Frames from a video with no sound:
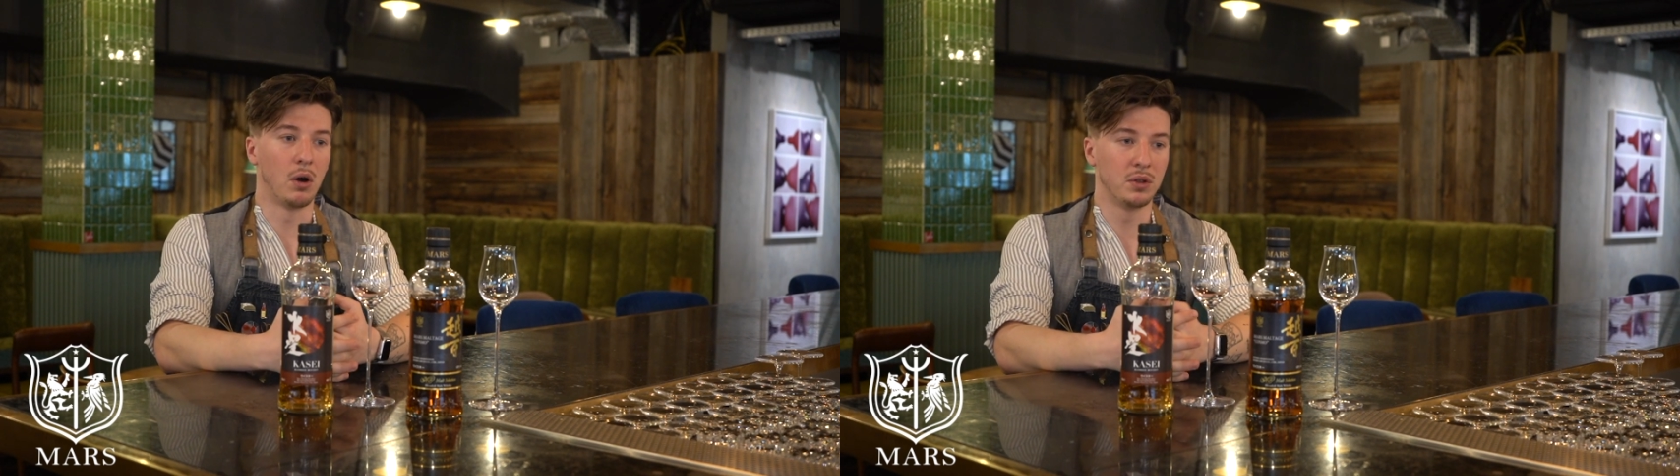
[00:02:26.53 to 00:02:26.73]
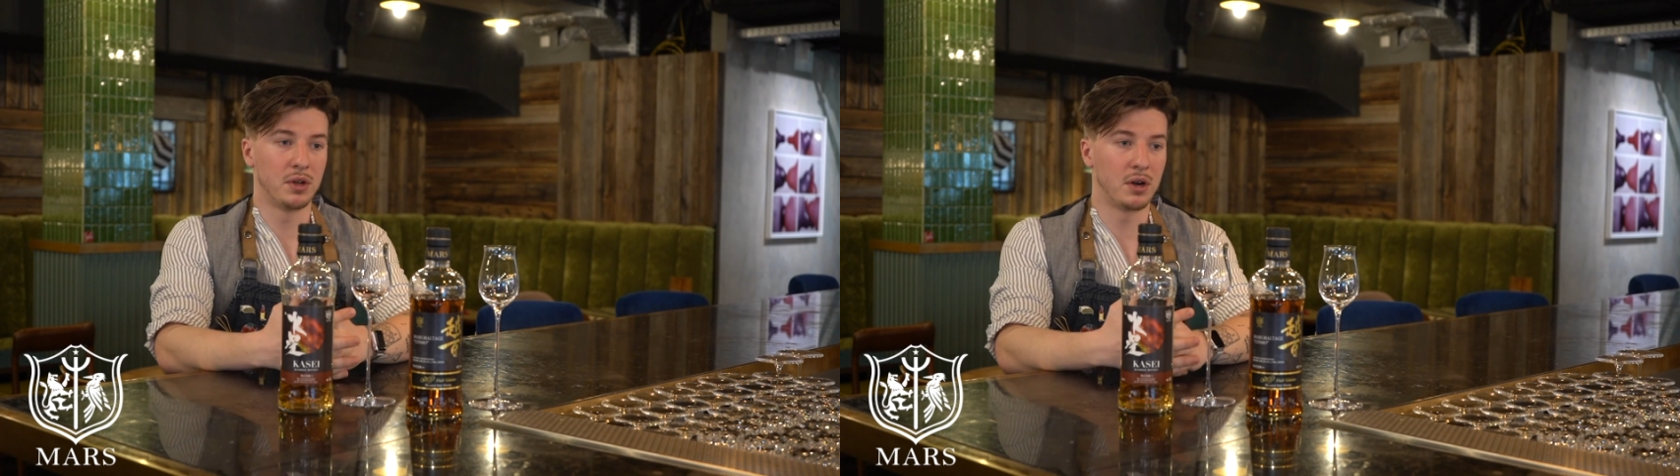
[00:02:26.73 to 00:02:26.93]

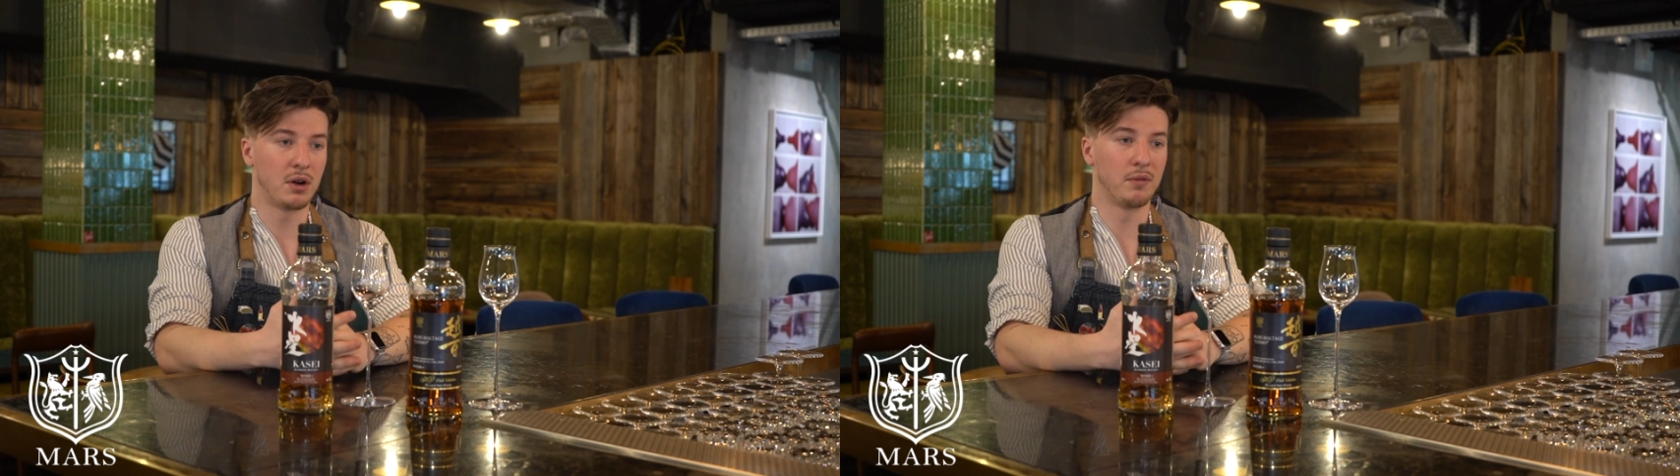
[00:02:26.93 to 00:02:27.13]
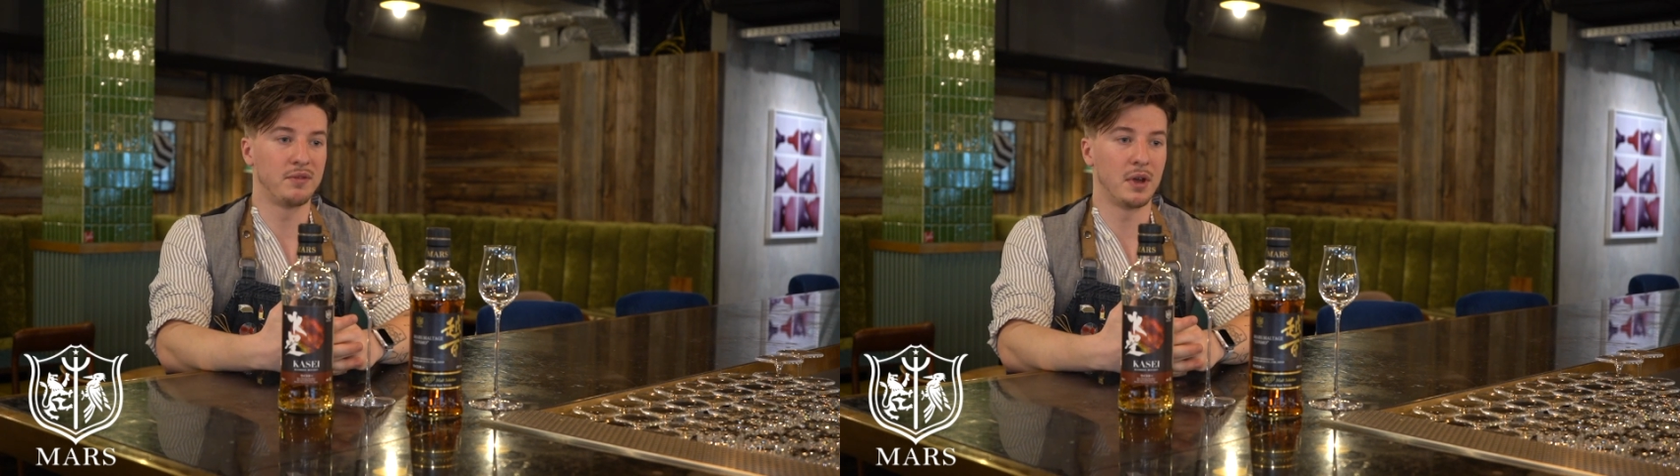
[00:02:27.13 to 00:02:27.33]
owner
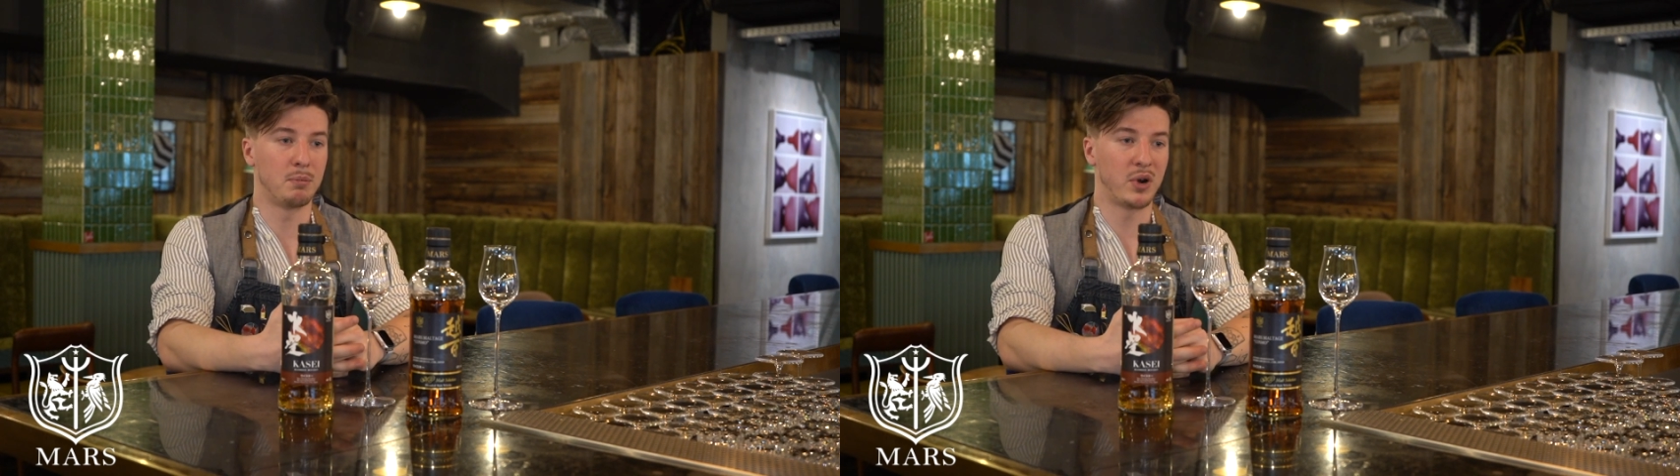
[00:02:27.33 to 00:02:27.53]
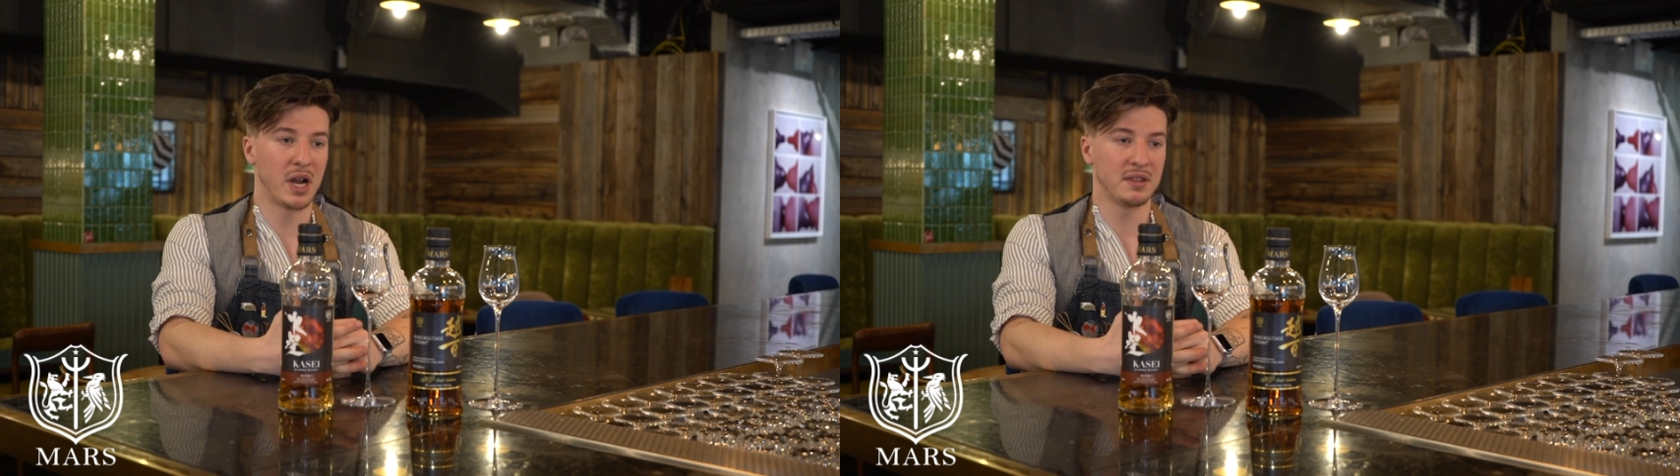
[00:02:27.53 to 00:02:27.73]
of the
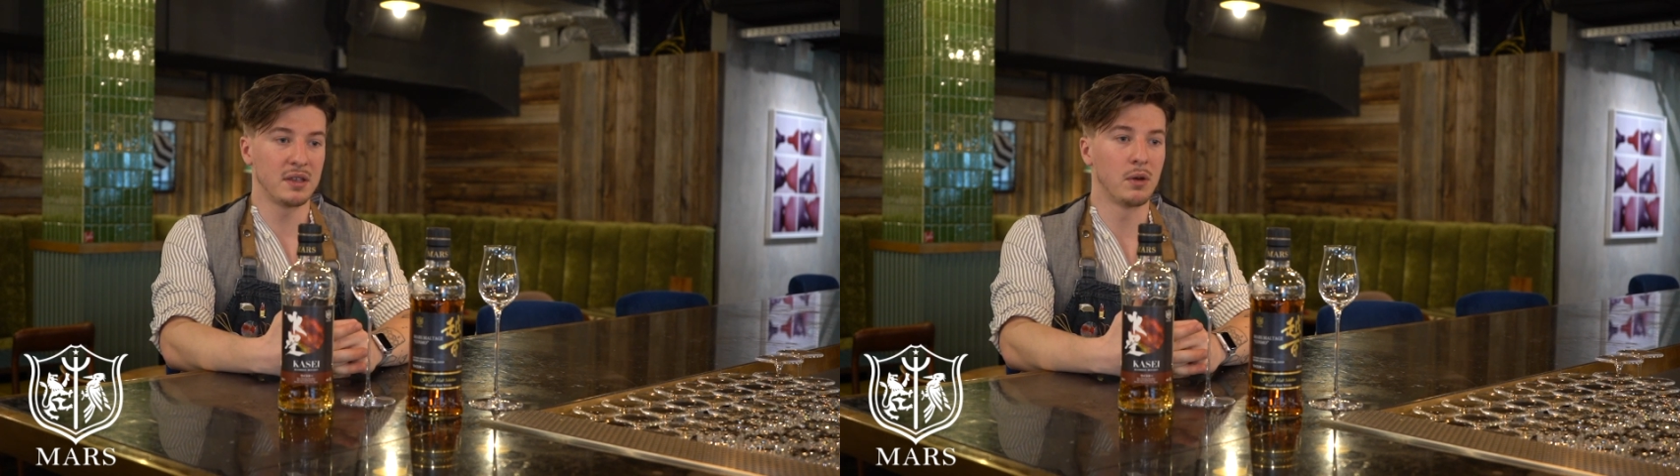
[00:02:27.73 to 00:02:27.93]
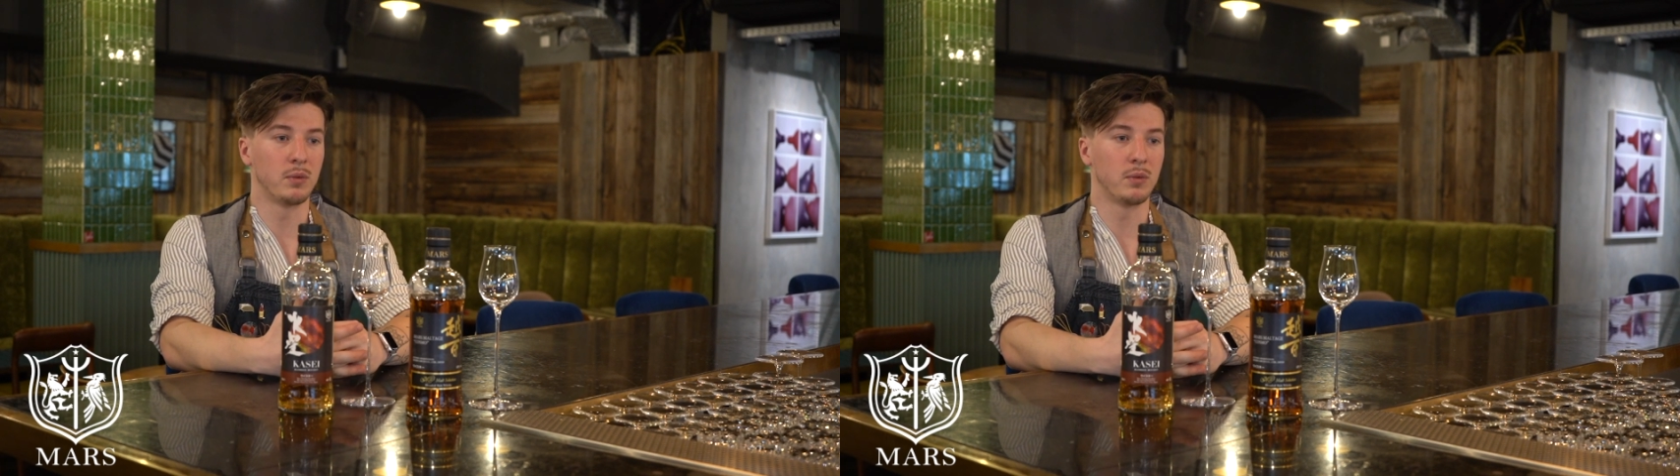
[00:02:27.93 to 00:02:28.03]
brand,